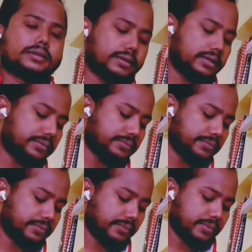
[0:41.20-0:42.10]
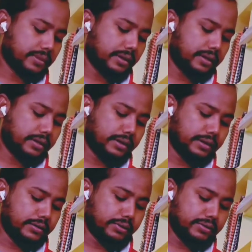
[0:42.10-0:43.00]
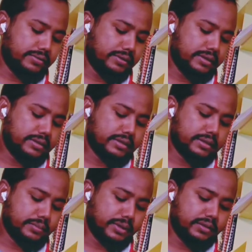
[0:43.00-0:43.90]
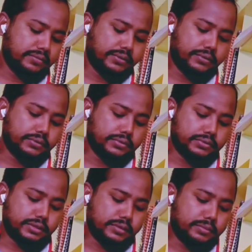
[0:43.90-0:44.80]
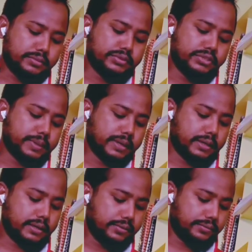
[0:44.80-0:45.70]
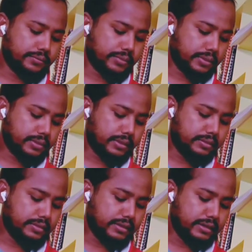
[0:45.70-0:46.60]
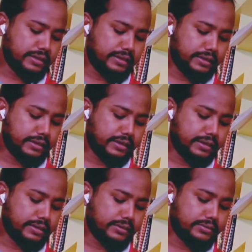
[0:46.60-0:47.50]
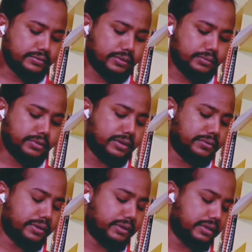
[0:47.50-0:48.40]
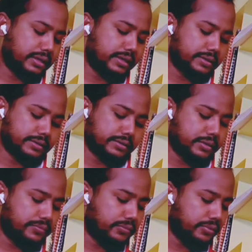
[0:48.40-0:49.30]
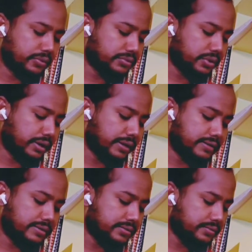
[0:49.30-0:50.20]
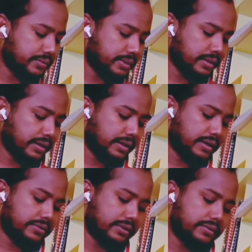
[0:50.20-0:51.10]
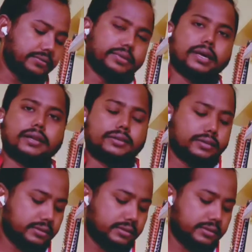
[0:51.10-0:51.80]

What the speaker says: Yeah, and you can see there's a main fuse, then switch button, then 3 LED indicators, so one more down in the indicator, then 4 sockets are available with that.